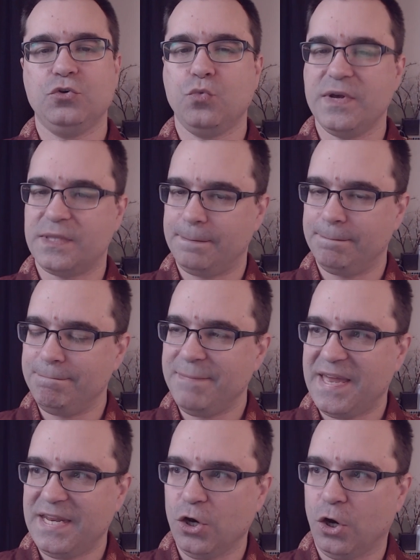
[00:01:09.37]
with
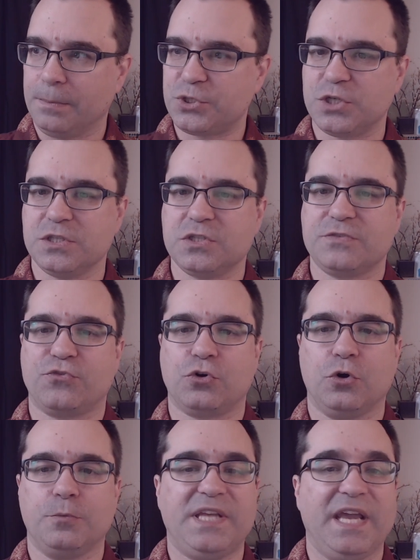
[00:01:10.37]
many options for
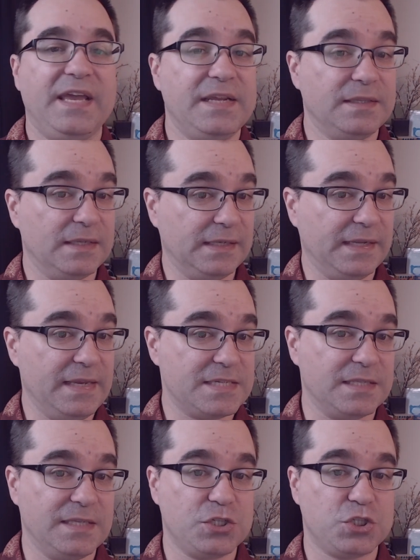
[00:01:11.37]
obtaining the latest
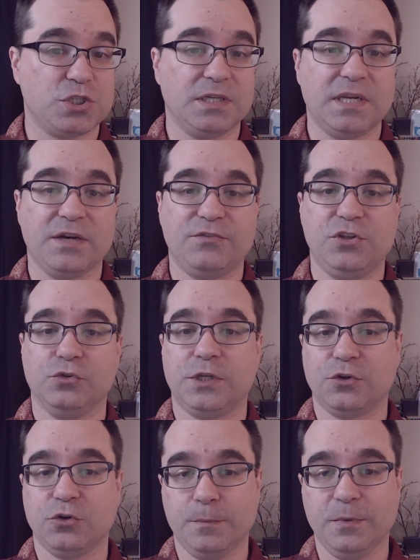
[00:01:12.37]
edition of the
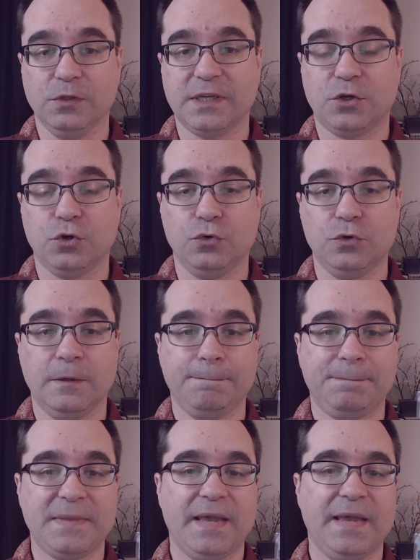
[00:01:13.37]
Ontario Building Code.
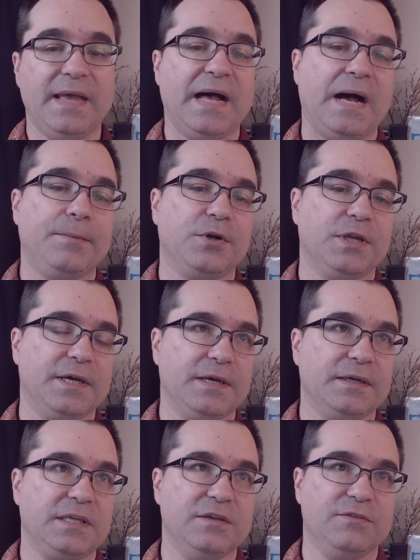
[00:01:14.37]
I'm
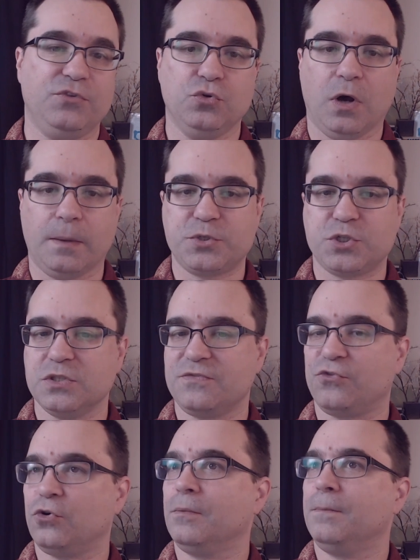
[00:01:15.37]
gonna give you options
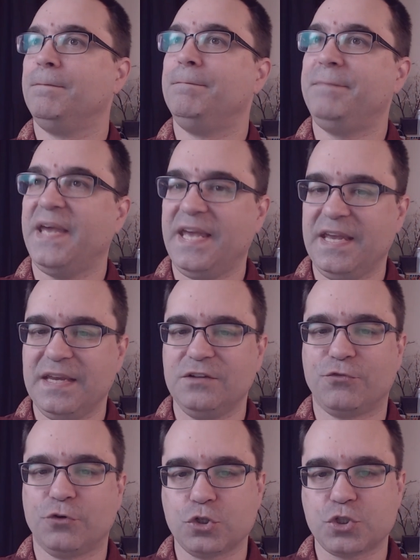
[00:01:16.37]
for paid
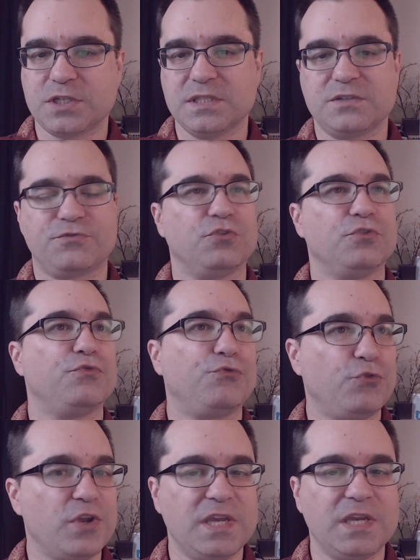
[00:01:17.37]
versions, for
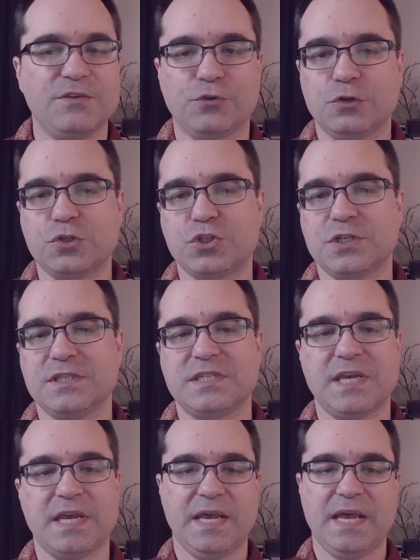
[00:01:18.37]
free versions.
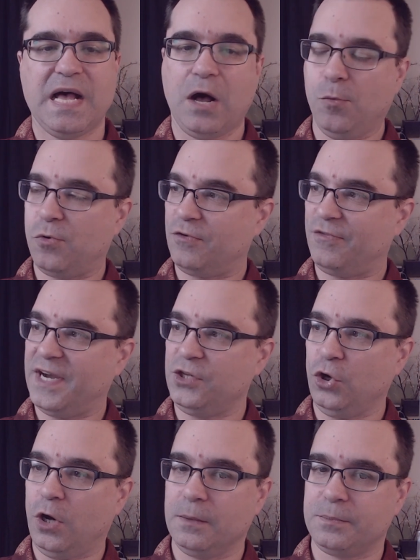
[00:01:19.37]
I'll provide you
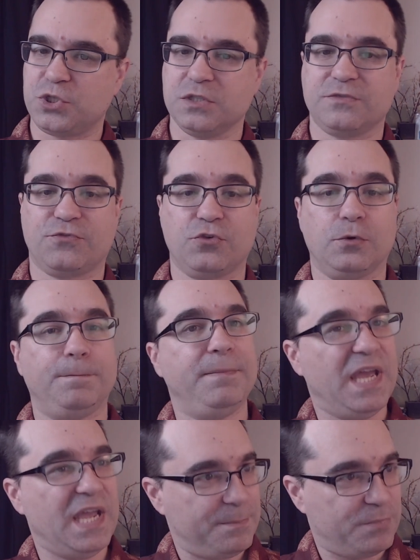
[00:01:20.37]
options for
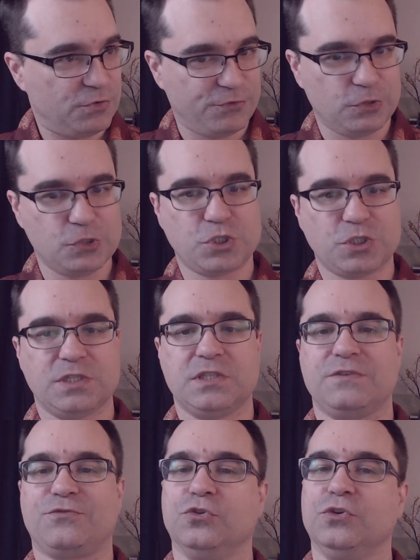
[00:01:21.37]
paper versions,
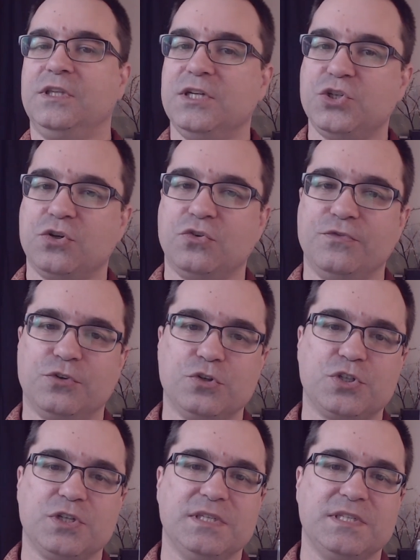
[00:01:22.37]
for digital
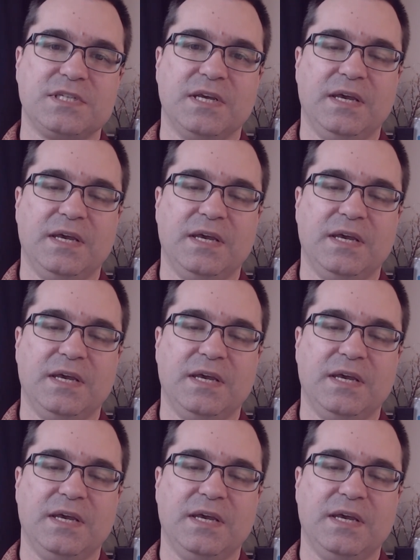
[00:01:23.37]
versions.